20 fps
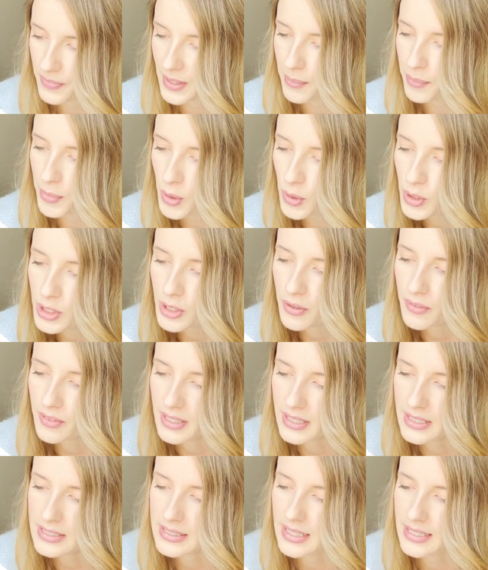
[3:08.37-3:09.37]
The beauty of
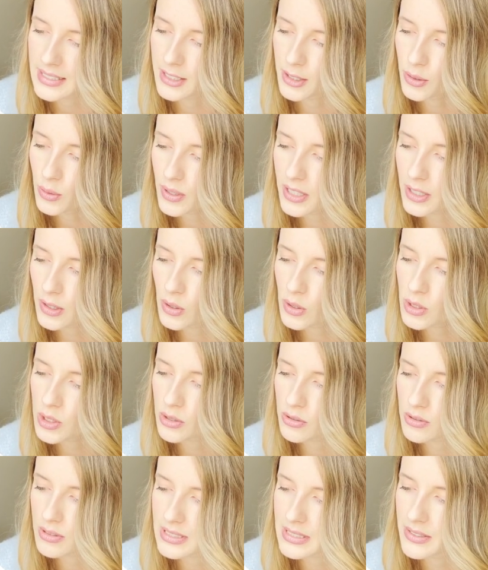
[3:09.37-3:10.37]
this that you can
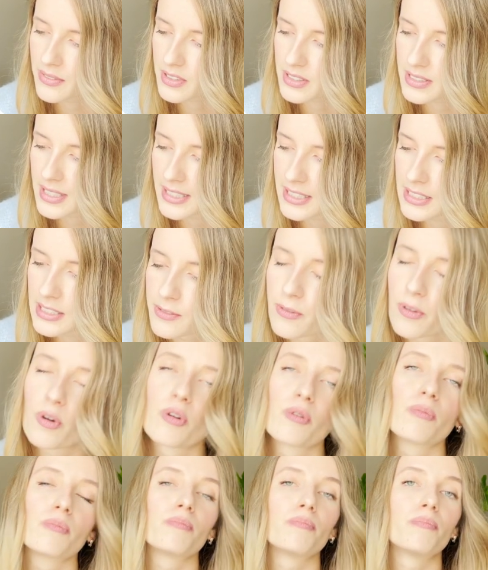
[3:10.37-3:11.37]
also receive credits
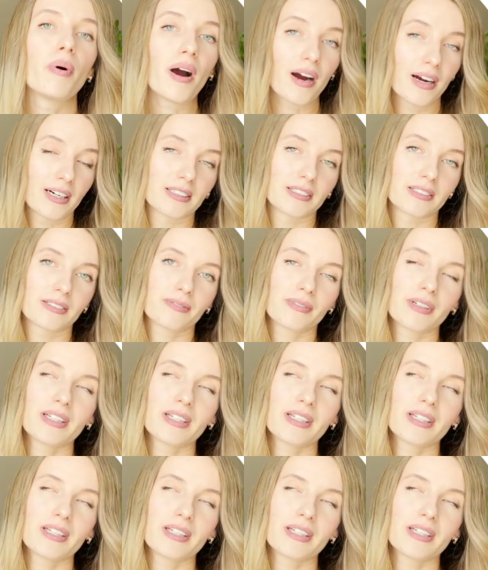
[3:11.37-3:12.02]
for Bard.